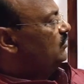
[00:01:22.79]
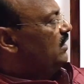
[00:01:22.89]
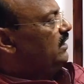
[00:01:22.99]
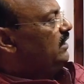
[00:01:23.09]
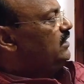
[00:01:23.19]

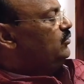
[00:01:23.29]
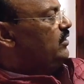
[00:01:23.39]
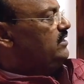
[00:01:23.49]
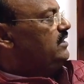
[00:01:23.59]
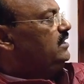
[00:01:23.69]
work in
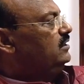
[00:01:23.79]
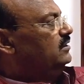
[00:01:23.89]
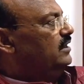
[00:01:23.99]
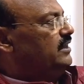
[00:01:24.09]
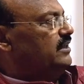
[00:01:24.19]

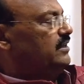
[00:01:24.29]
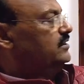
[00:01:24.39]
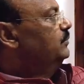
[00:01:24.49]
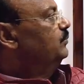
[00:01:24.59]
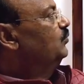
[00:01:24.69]
23 days.